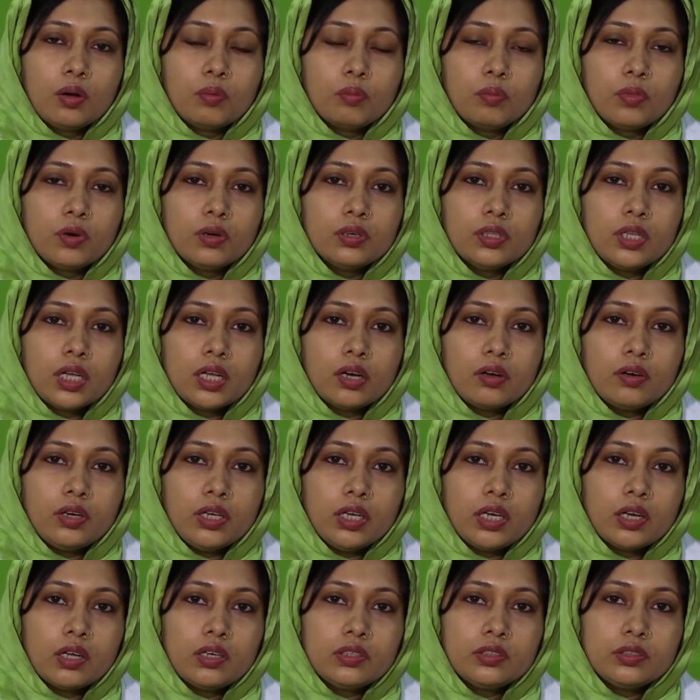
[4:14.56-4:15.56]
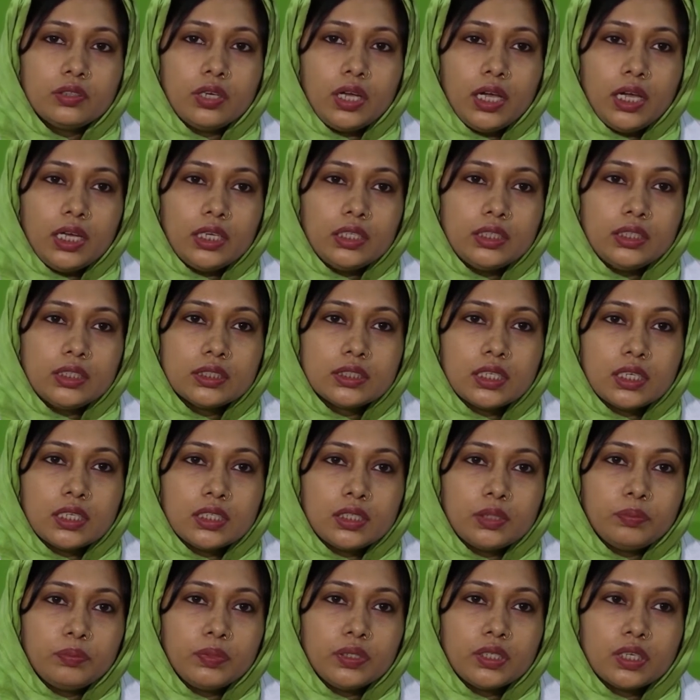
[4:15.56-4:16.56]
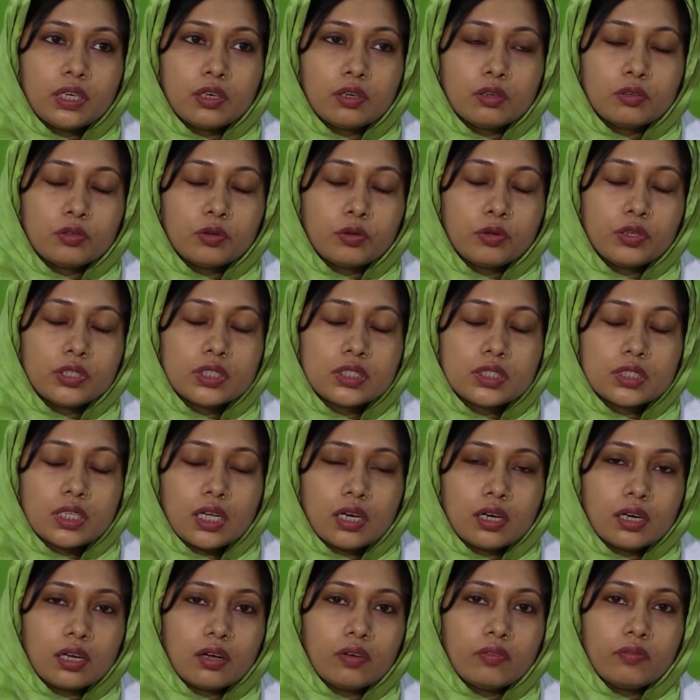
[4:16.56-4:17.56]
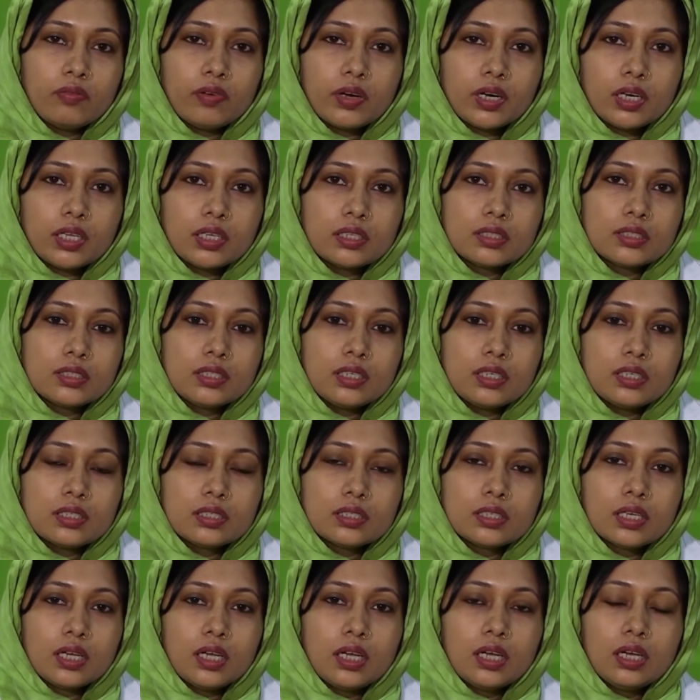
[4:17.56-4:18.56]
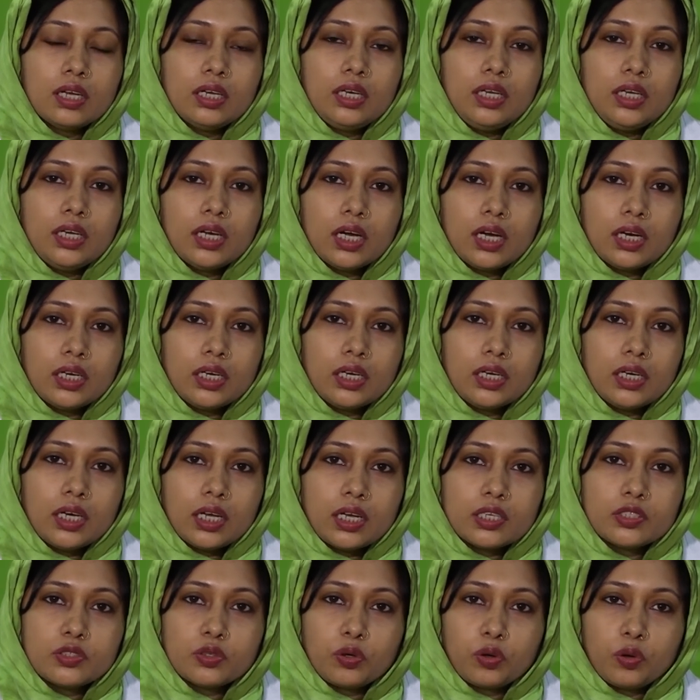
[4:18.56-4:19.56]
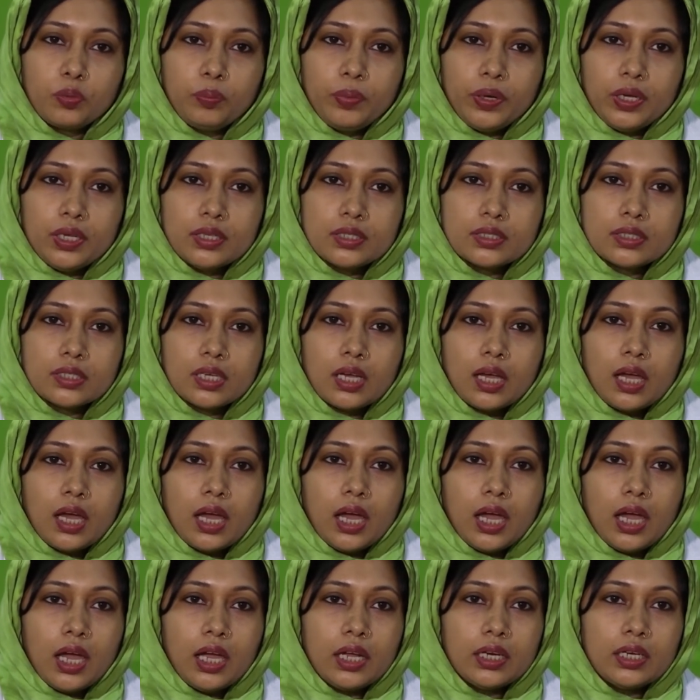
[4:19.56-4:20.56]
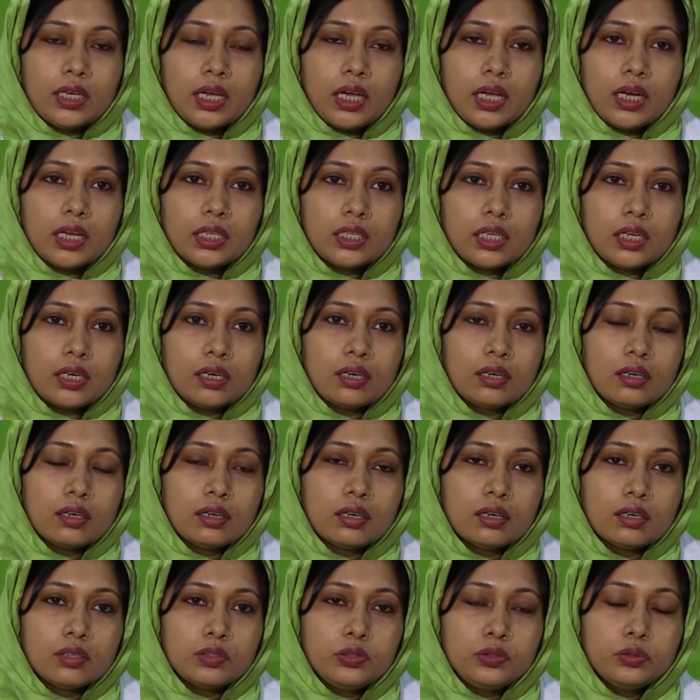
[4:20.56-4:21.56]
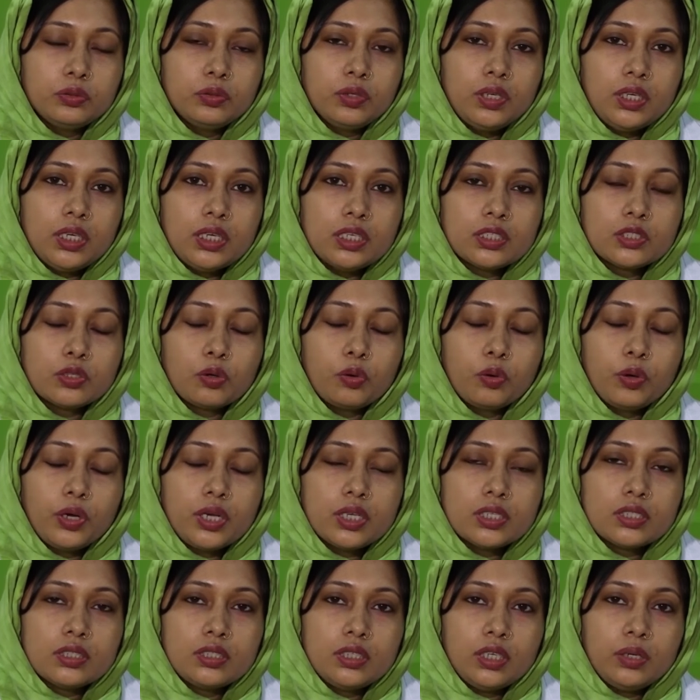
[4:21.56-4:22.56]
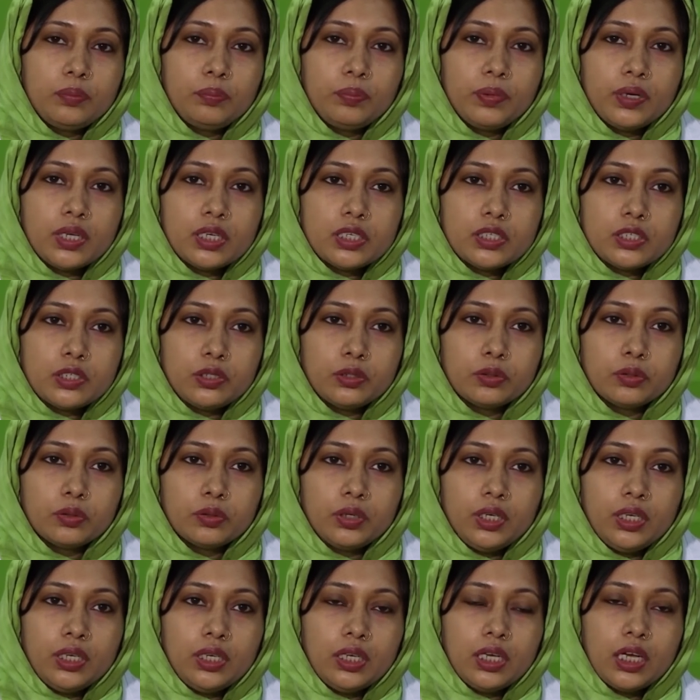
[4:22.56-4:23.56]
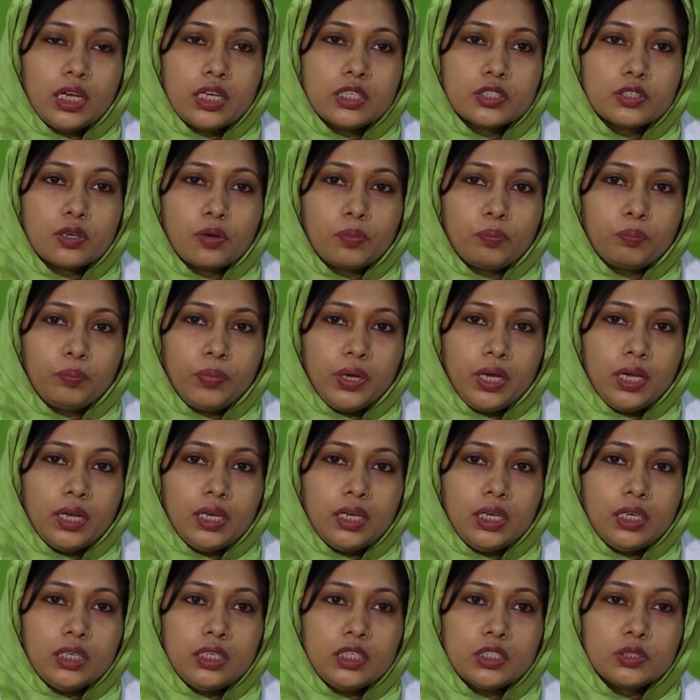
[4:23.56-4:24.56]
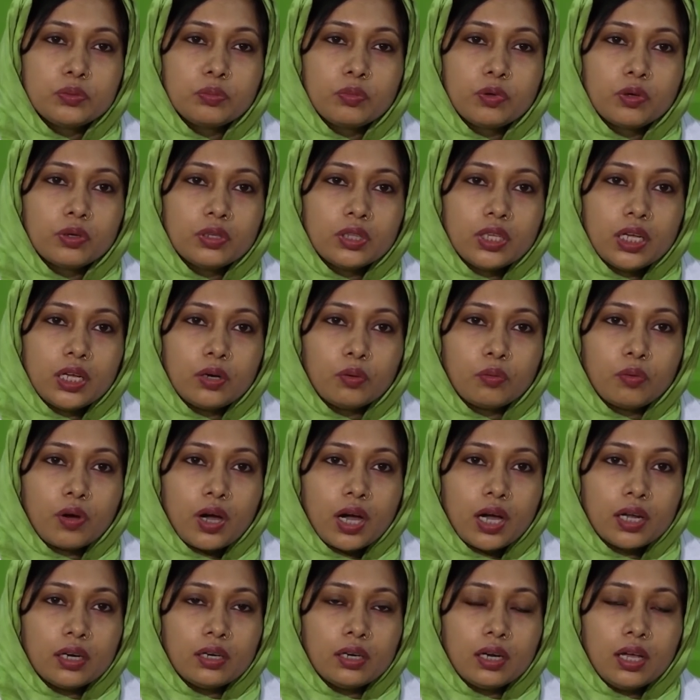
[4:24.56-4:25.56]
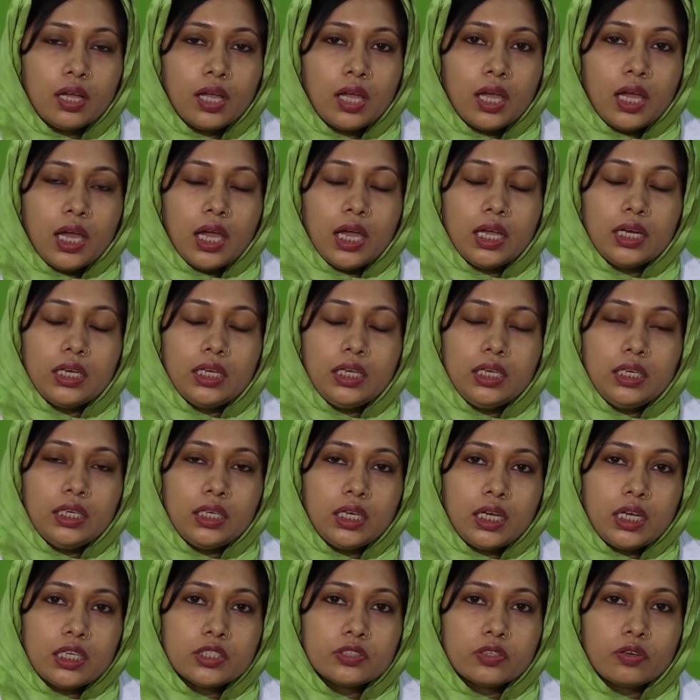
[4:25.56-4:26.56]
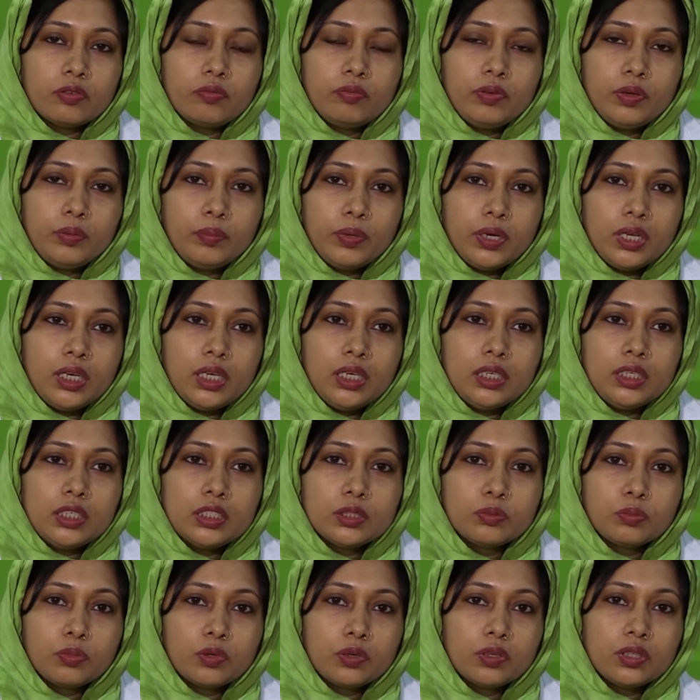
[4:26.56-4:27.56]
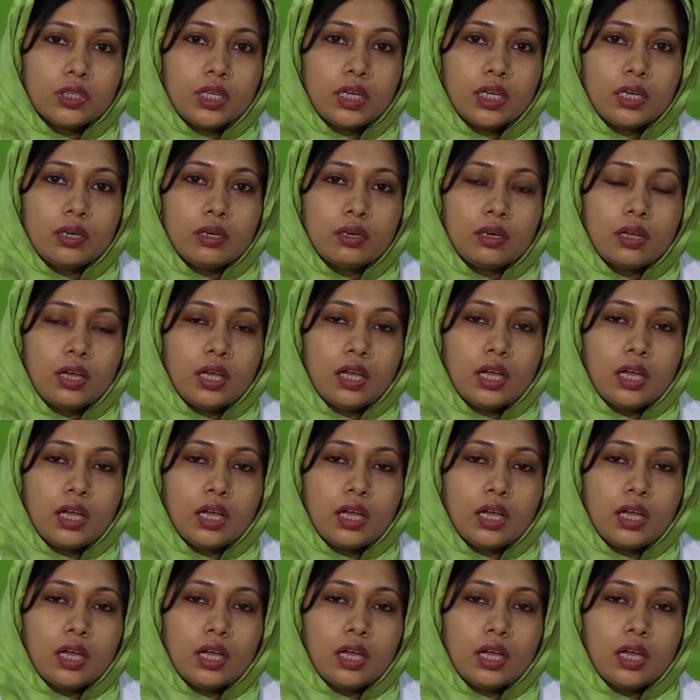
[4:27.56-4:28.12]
more than or equal to 80 centimeter of waist circumference is regarded as obese and another uh, tool is OST ratio. In case of male it is more than 1 and in case of female it is more than